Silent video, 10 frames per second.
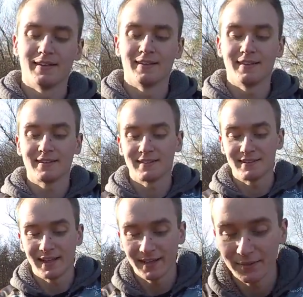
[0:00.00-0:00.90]
This is a
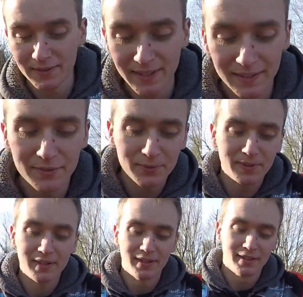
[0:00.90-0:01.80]
Daiwa
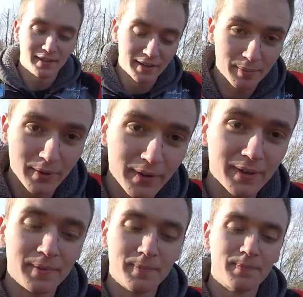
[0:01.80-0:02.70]
Tatula Type R.